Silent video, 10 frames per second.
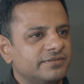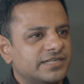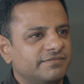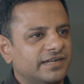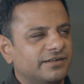which
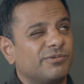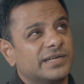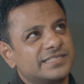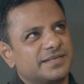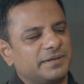I've done
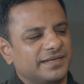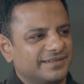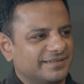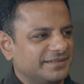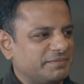twice in
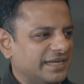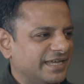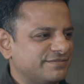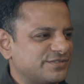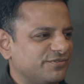my
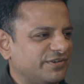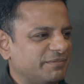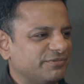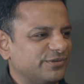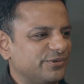life so far
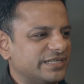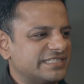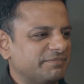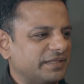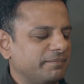before doing
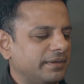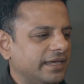something